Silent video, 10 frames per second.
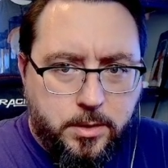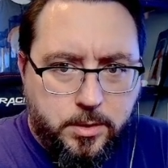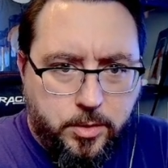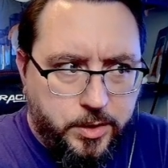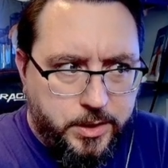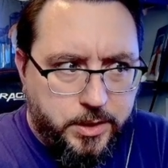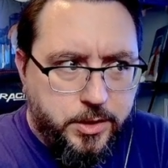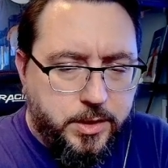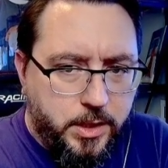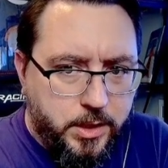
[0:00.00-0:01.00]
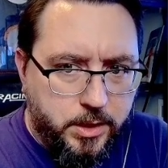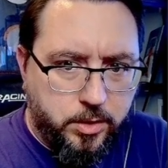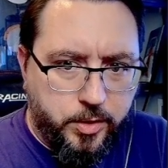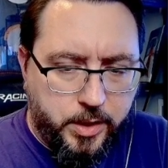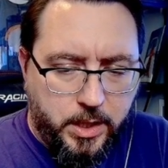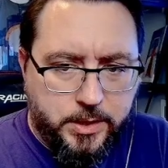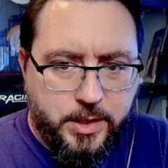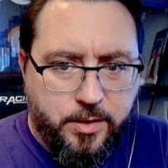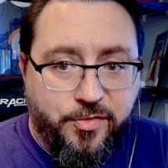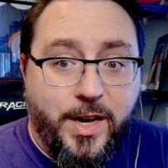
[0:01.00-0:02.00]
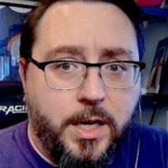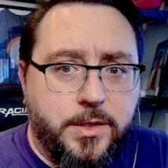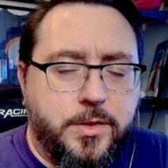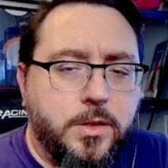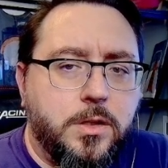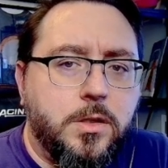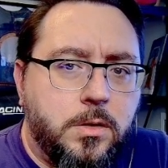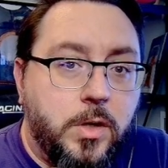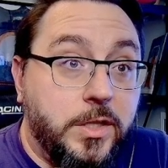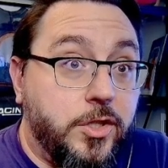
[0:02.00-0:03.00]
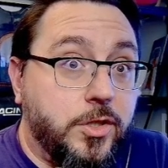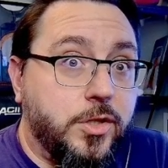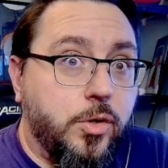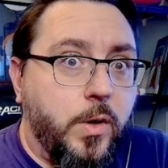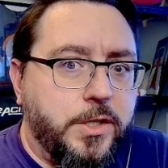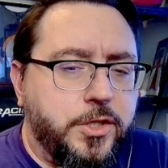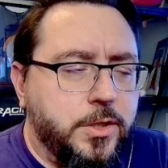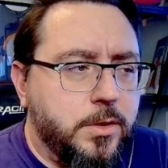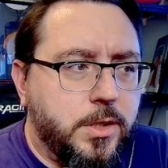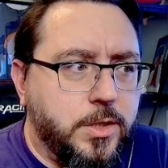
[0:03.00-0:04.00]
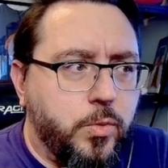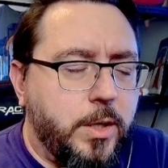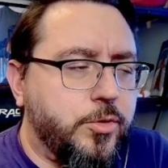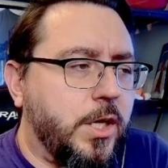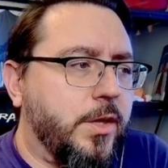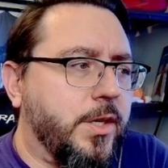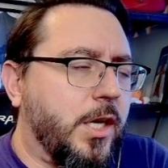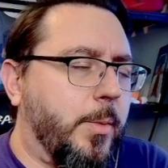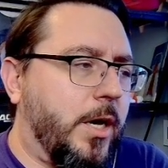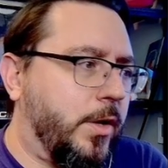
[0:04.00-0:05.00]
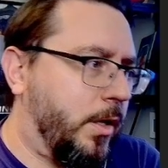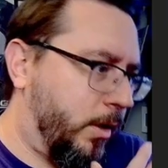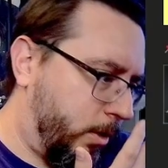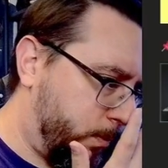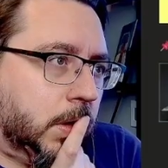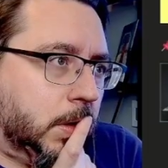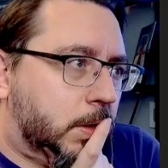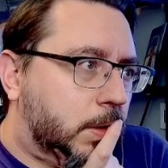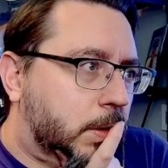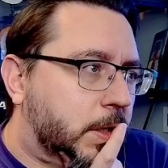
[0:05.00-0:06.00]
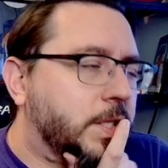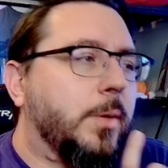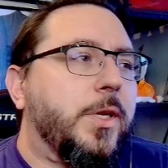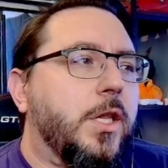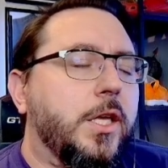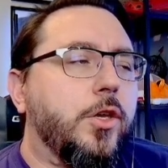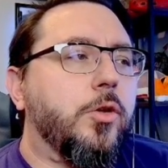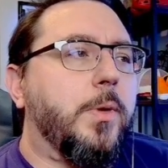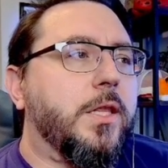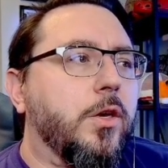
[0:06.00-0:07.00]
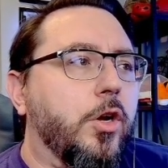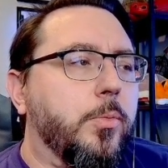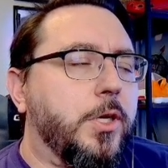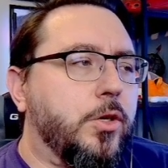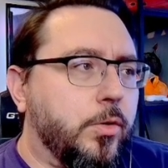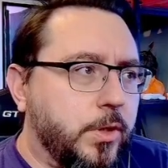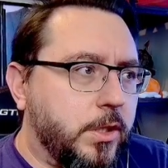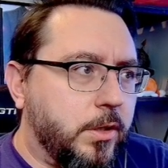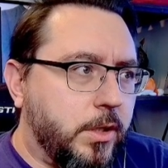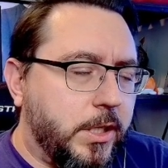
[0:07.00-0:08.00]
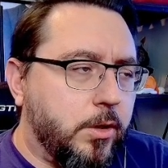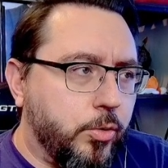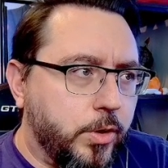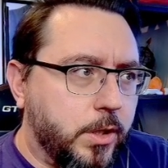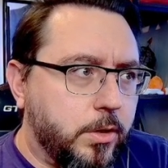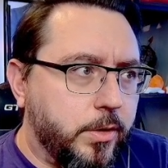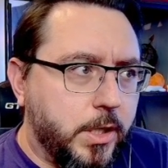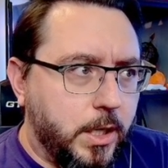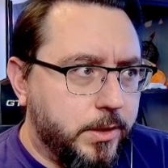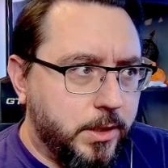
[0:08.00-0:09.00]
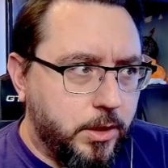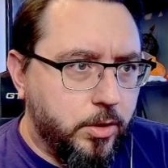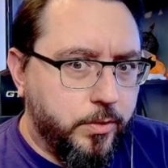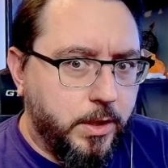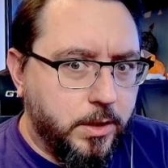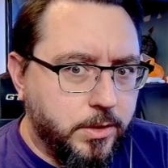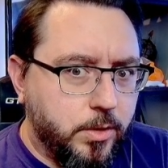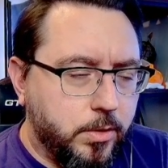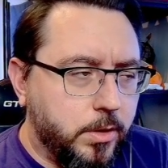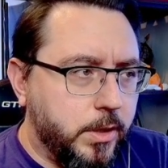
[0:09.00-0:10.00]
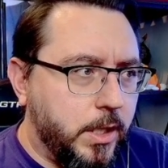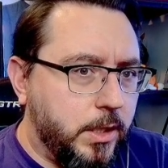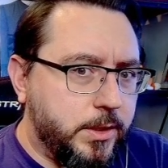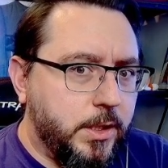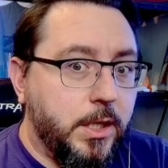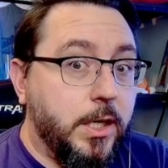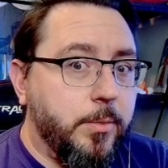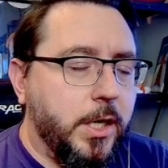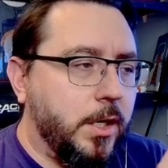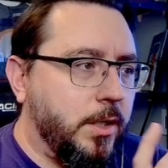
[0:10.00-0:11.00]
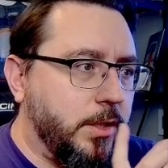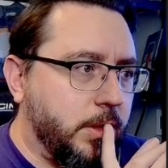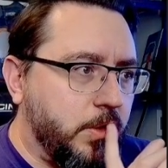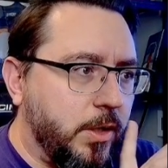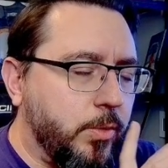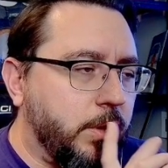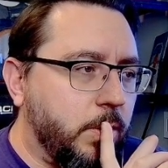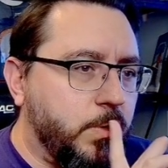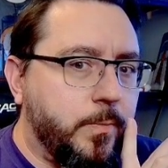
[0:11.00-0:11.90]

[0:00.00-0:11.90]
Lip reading: Or is he just needed to clear the content faster? It's just a question. Because what I'm trying to think about here, because I mean, like you could make the argument you don't need Luna to clear the content. You don't need Enzo to clear the content. And I'm not going to disagree with you.